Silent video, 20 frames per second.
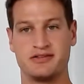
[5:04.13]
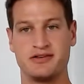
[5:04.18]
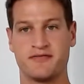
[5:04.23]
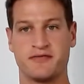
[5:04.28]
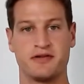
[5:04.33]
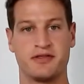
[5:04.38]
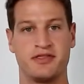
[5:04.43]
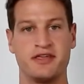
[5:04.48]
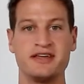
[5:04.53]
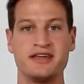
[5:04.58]

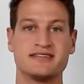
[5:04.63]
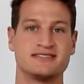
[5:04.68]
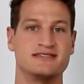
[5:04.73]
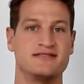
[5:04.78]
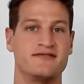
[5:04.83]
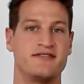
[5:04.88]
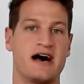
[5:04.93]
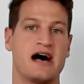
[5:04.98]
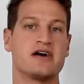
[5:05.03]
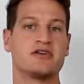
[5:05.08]
different things
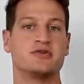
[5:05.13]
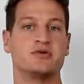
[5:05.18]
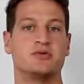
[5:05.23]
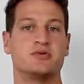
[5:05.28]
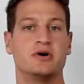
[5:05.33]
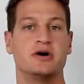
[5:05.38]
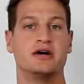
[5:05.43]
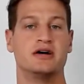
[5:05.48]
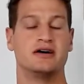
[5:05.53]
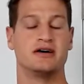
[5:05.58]
and
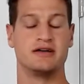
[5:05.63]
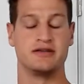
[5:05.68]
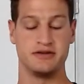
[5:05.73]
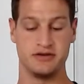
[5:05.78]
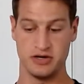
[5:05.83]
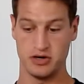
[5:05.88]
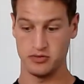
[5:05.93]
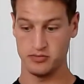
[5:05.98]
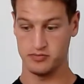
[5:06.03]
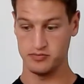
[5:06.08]
value
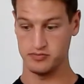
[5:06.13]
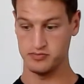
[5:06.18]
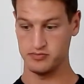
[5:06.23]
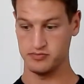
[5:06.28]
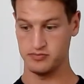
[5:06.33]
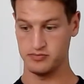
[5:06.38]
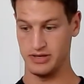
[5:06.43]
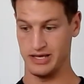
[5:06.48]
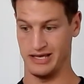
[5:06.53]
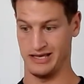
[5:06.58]

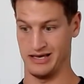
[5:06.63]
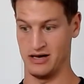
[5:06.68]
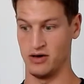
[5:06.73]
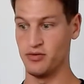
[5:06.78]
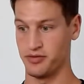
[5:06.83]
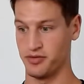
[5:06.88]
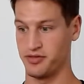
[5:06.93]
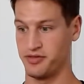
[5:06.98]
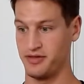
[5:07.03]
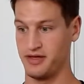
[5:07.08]

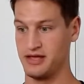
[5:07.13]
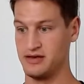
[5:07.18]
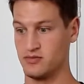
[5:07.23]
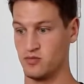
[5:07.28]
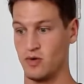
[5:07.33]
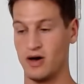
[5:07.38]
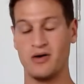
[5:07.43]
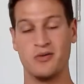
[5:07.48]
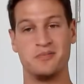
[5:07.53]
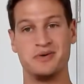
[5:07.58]
health and
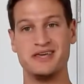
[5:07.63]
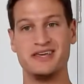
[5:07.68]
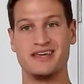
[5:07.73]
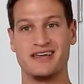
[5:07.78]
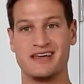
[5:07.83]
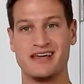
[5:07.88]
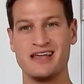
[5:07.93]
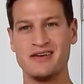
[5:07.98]
well-being,